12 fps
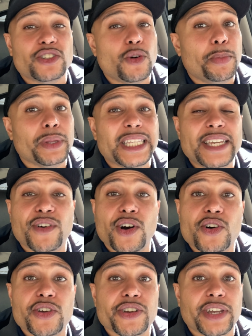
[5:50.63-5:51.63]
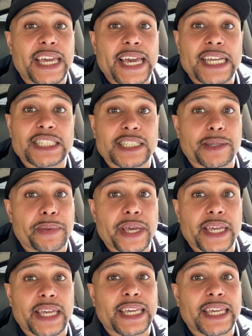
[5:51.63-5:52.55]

Don't leave all your cash in the bank.